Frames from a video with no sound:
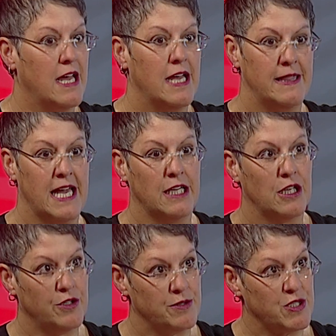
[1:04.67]
and that
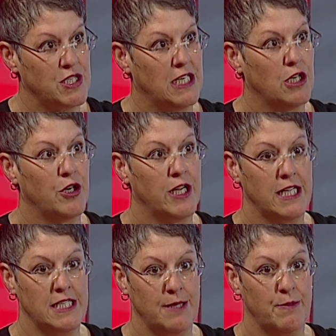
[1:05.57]
includes machine
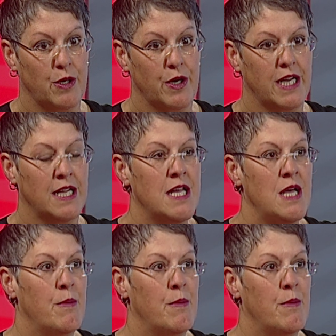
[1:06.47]
learning and deep learning,